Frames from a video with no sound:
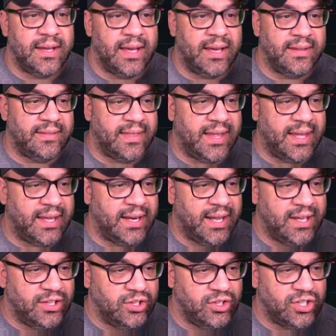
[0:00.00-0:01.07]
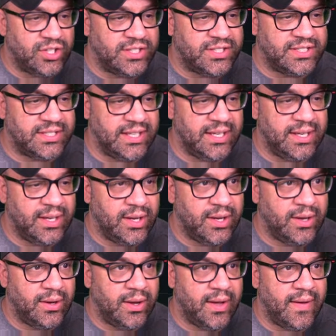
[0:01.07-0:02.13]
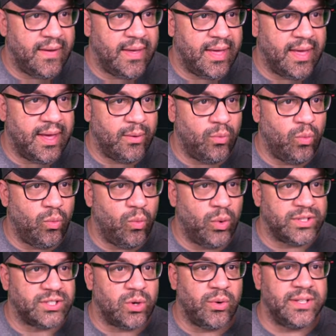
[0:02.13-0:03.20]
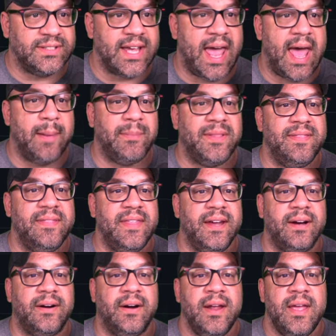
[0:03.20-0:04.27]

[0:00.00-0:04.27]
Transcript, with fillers: and then you should see uh, what's going to happen there.